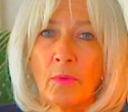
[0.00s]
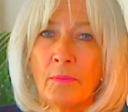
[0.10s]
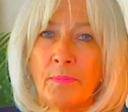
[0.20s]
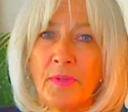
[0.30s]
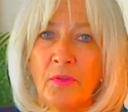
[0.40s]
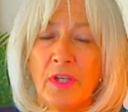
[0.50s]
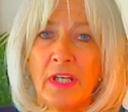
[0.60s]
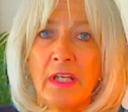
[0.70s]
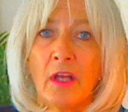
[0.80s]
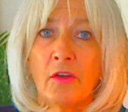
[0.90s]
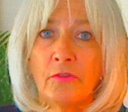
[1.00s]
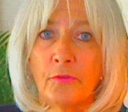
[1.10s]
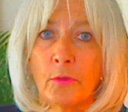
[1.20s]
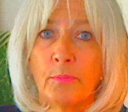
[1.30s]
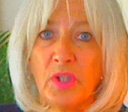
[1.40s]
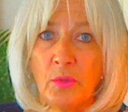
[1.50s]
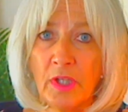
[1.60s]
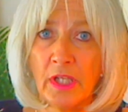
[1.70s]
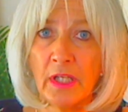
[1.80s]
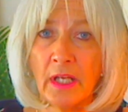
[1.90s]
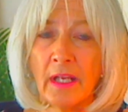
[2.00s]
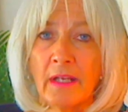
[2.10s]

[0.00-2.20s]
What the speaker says: ability for beauty